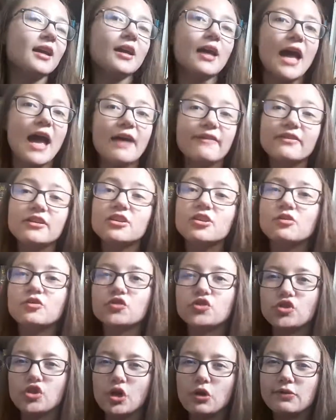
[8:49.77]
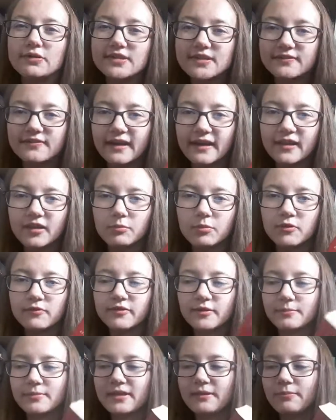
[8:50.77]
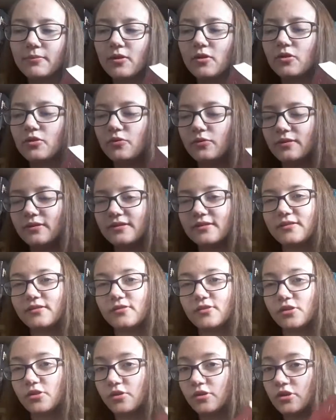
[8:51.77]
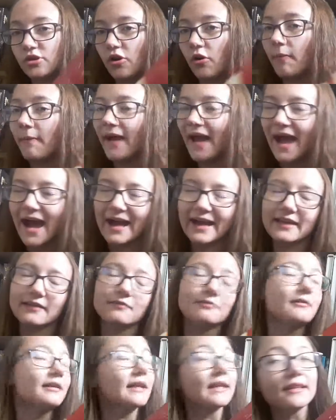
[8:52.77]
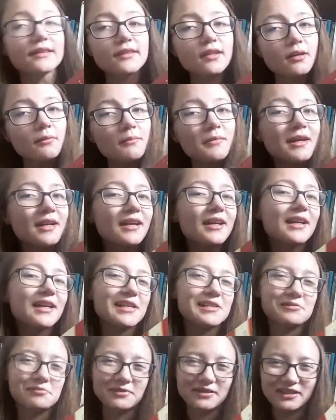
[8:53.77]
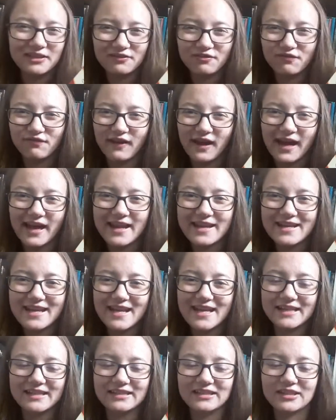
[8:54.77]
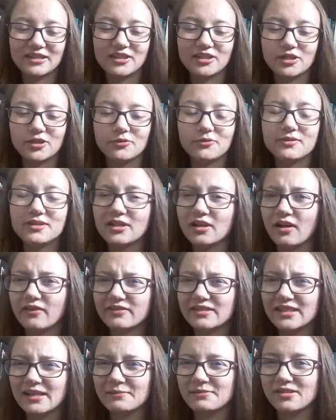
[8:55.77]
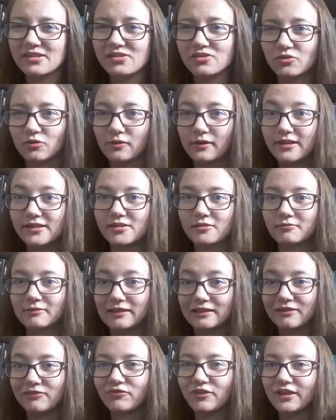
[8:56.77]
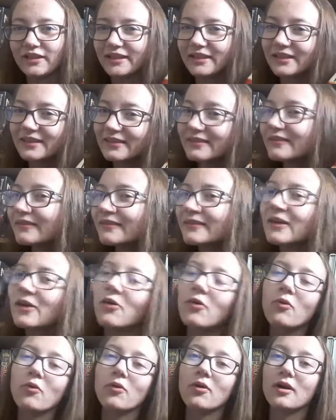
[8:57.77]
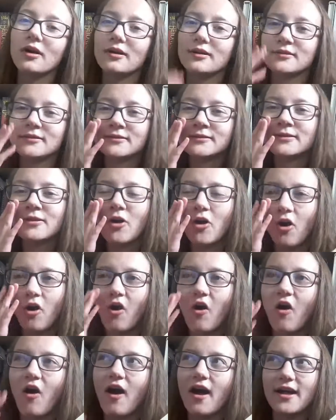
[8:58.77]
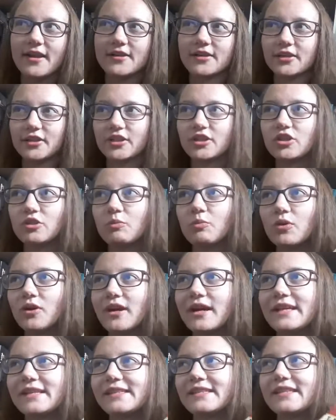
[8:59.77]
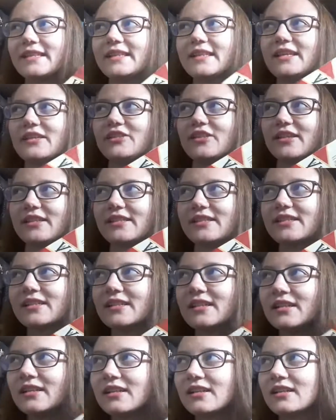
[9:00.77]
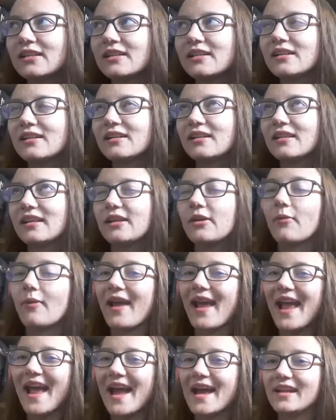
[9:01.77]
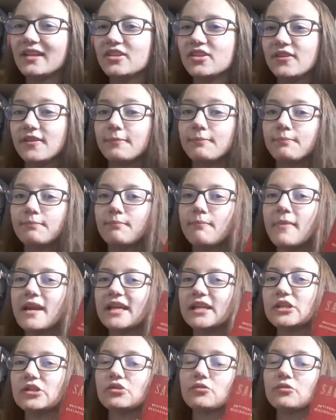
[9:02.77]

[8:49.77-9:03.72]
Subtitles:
Having those notes available for people so you can go back and read them is really fun and cute, and oftentimes the stories are really funny or odd or humorous, and they don't add to the main